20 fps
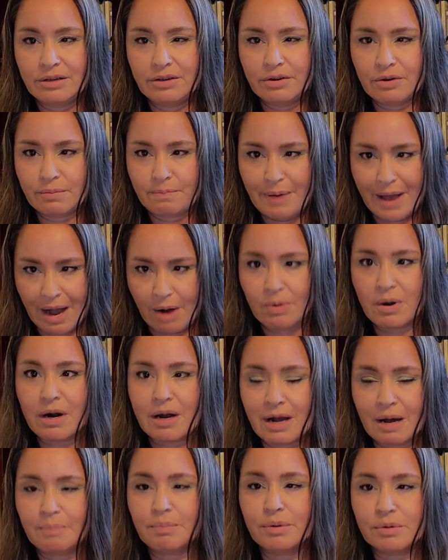your power
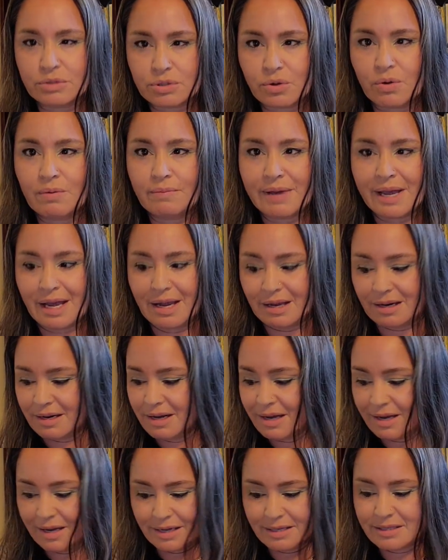couple soulmate
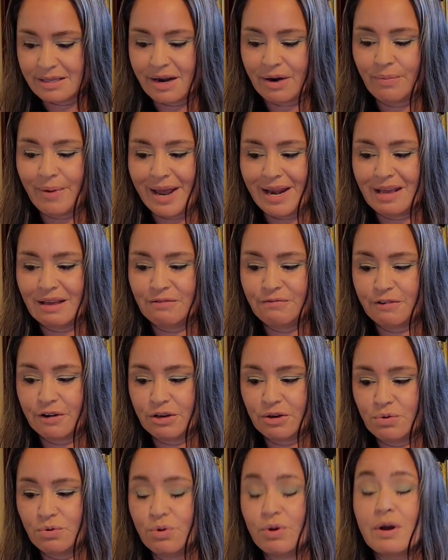is there waiting for
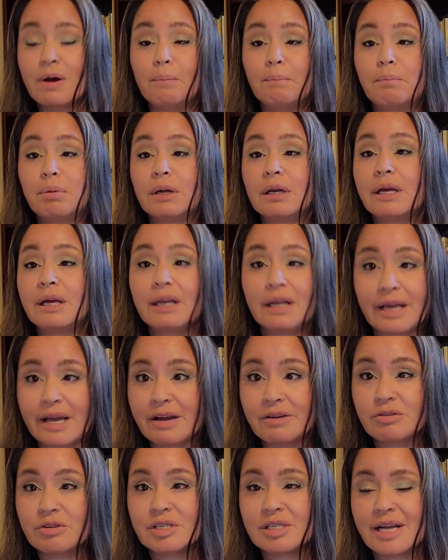you who completely
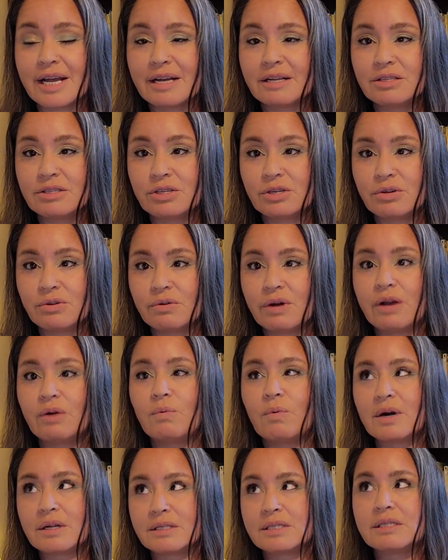understands you
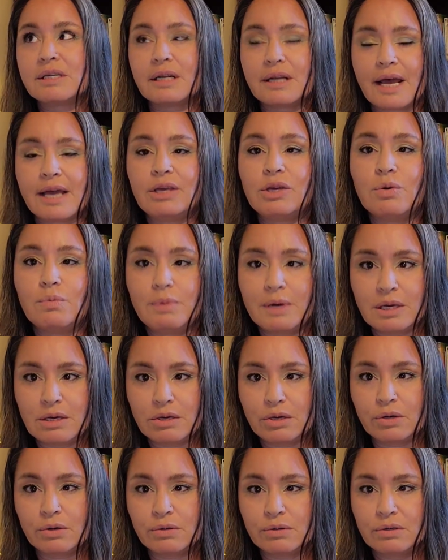and wants to let you be
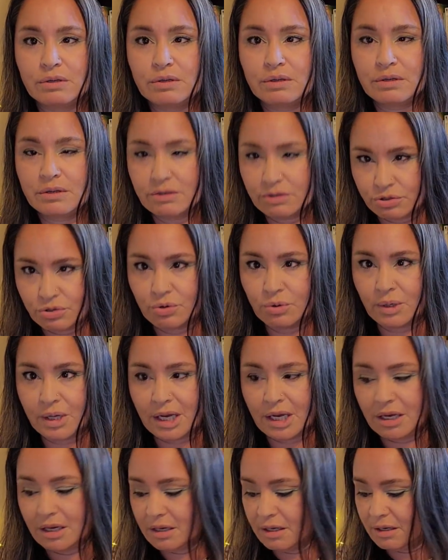you.
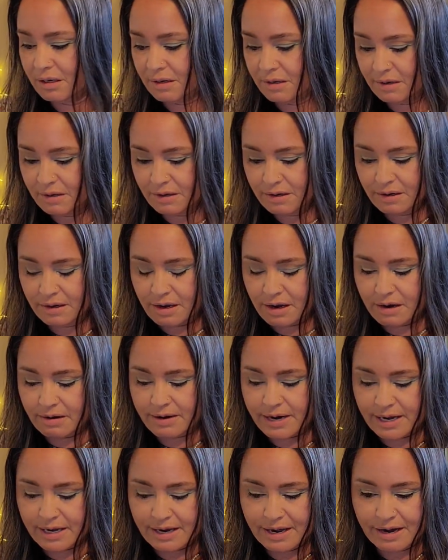Truly. All
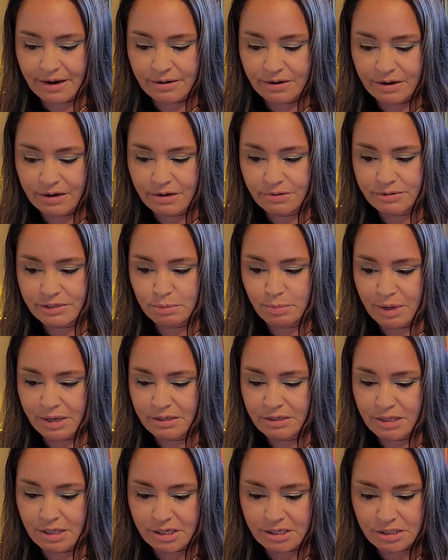right, how are you going to
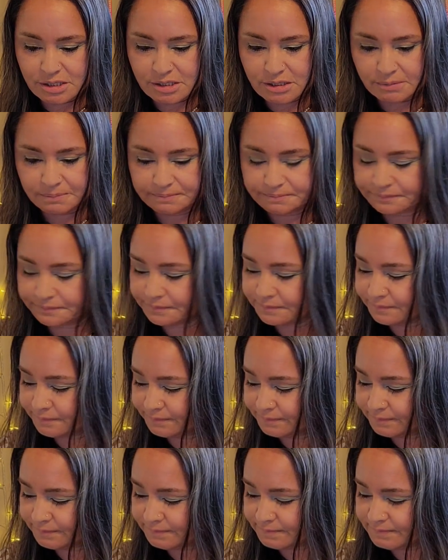respond to this?
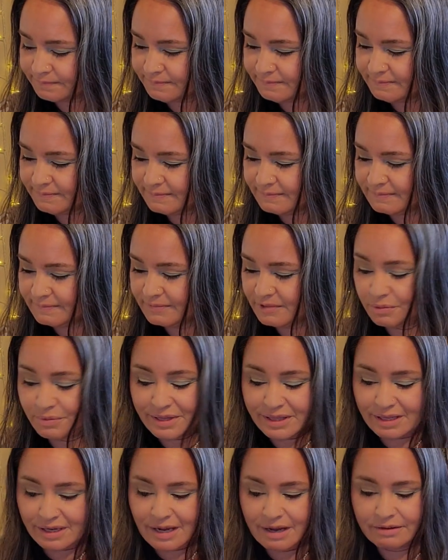
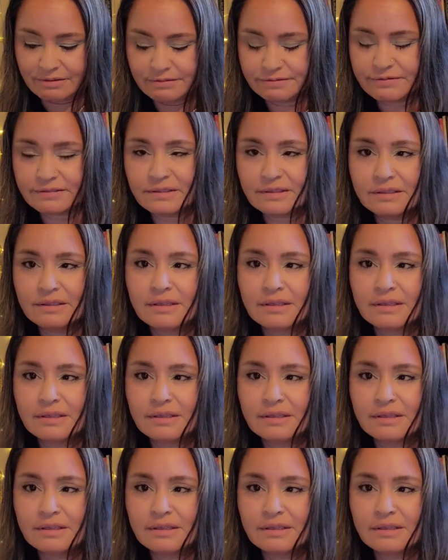With love.